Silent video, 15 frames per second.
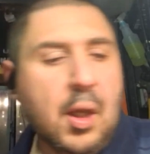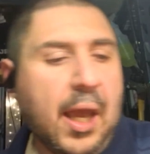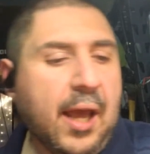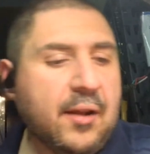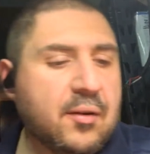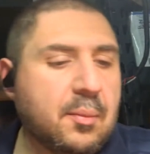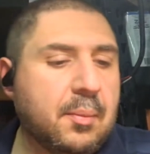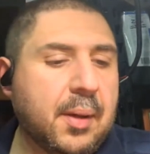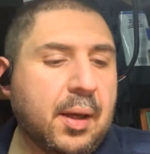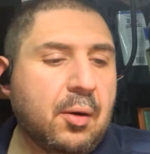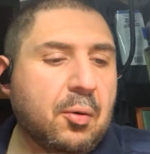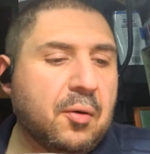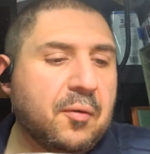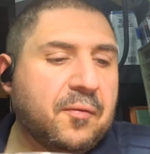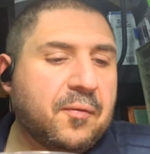As a
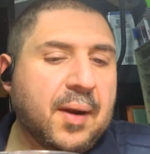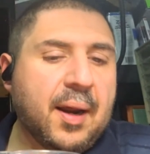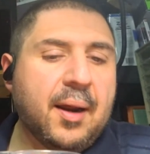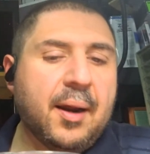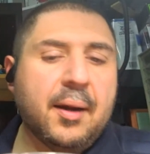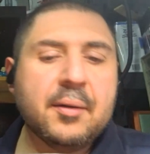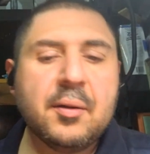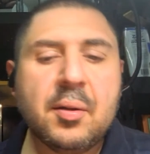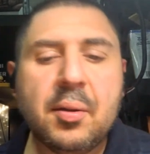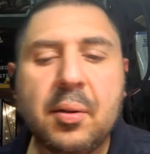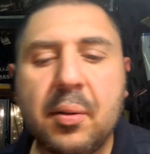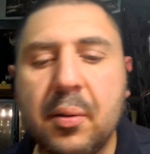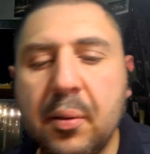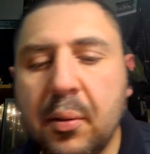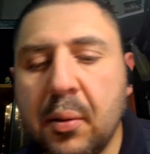matter of fact,
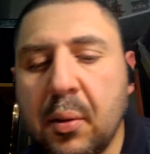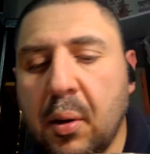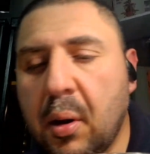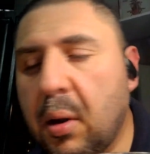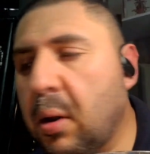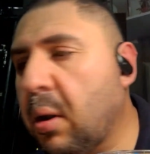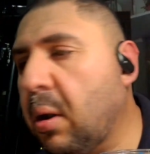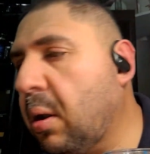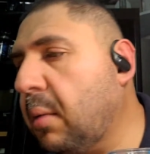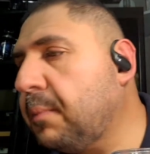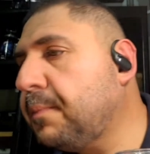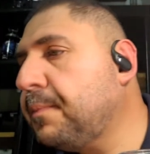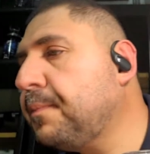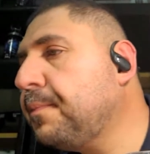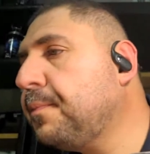
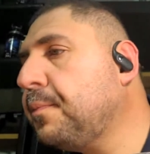um,